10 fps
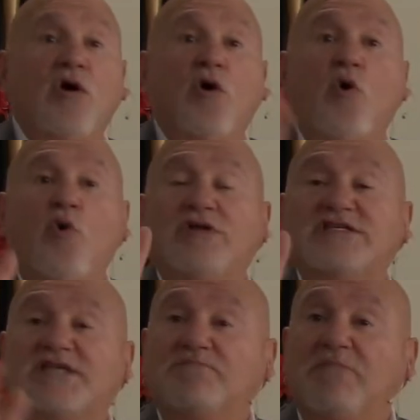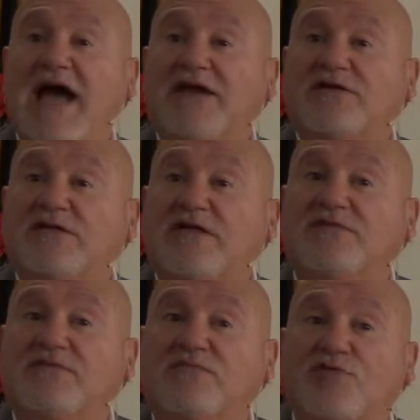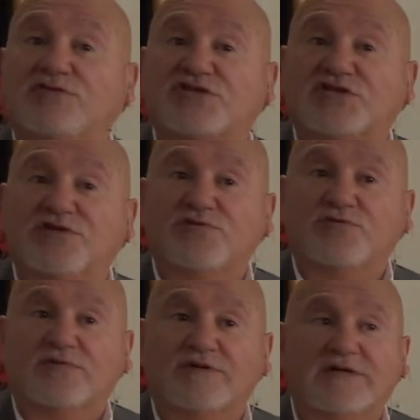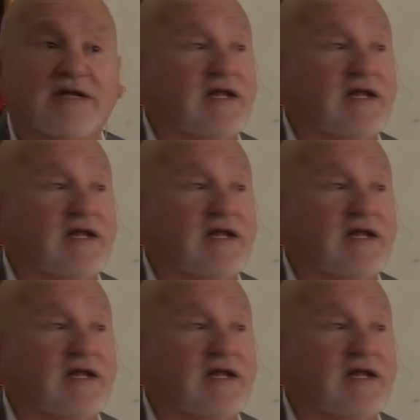Who does it matter the most to?